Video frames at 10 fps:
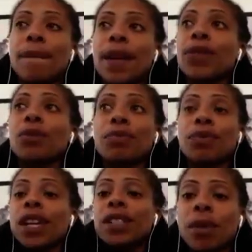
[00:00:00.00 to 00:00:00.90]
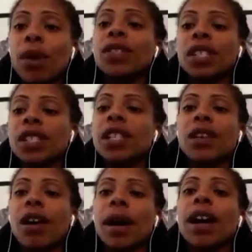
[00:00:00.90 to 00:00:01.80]
Get to postseason
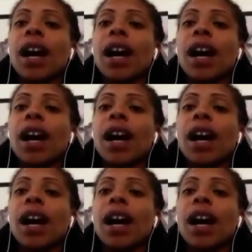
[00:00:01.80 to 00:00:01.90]
in all my